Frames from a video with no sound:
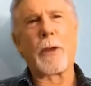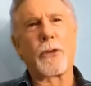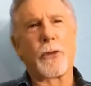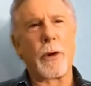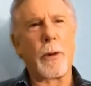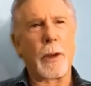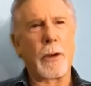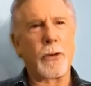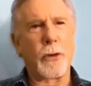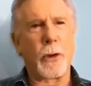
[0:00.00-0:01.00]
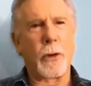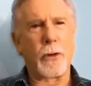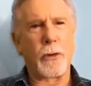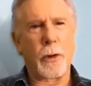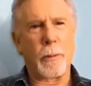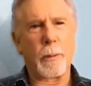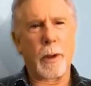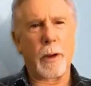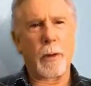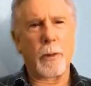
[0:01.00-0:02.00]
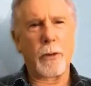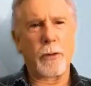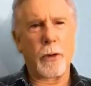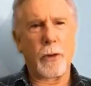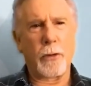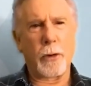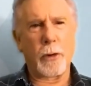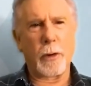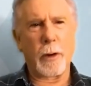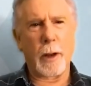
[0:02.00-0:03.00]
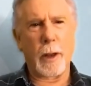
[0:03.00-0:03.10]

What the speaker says: 3 weeks doing some research and